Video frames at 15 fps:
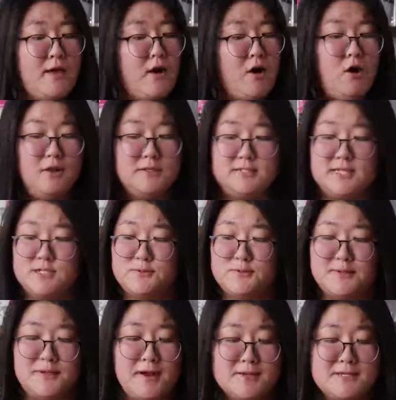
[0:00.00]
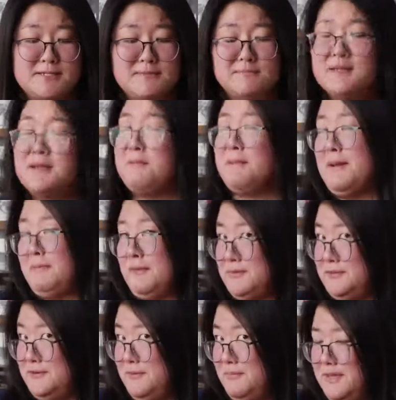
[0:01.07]
All taste really awesome in my
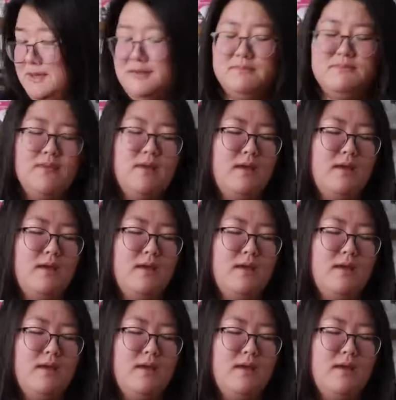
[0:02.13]
personal opinion.